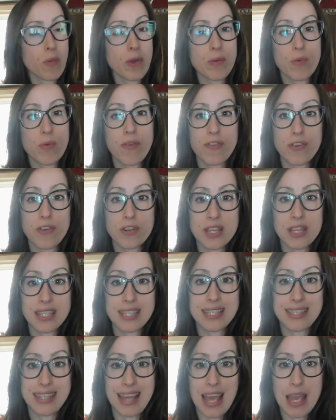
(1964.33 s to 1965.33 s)
we refer to this
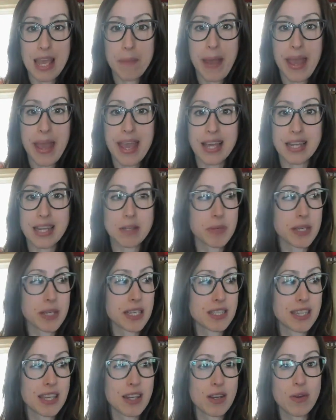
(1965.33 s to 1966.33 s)
as apan
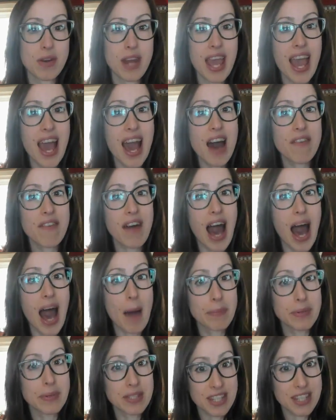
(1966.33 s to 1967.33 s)
because they don't have
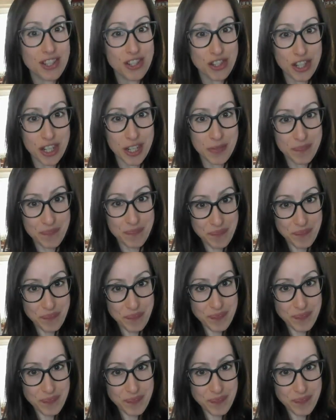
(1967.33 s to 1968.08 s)
opposition.